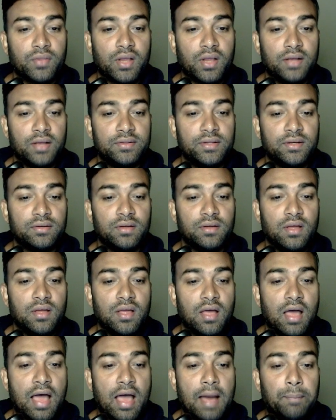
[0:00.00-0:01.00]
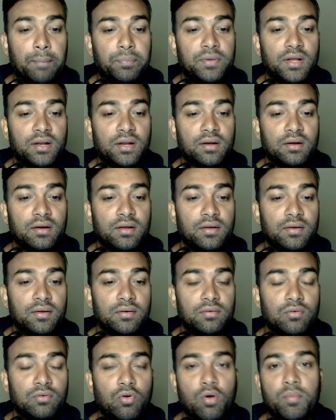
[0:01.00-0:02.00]
I think after
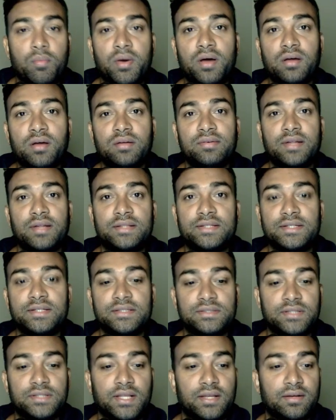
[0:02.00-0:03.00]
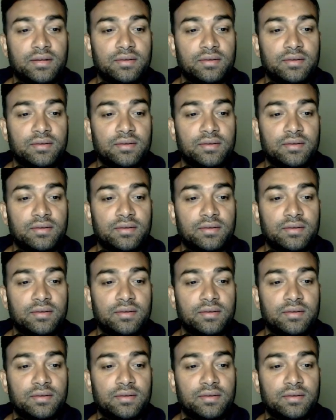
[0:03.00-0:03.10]
comma nothing is there,